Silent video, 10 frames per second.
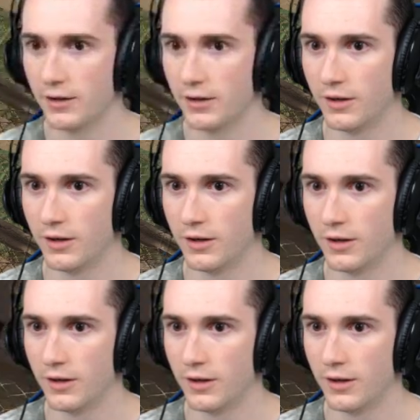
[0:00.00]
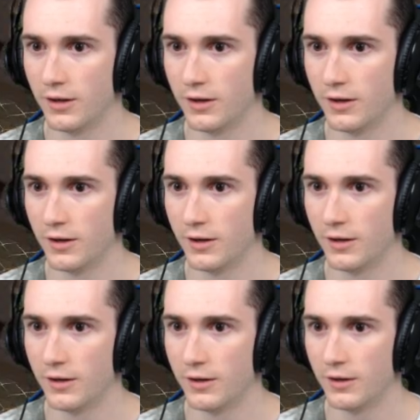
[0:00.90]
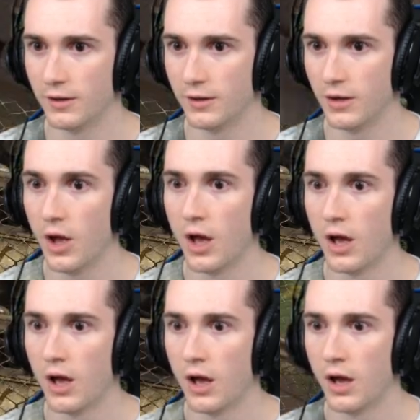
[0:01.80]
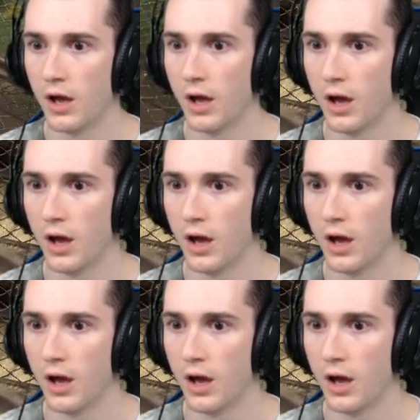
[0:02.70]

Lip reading: (no one is talking)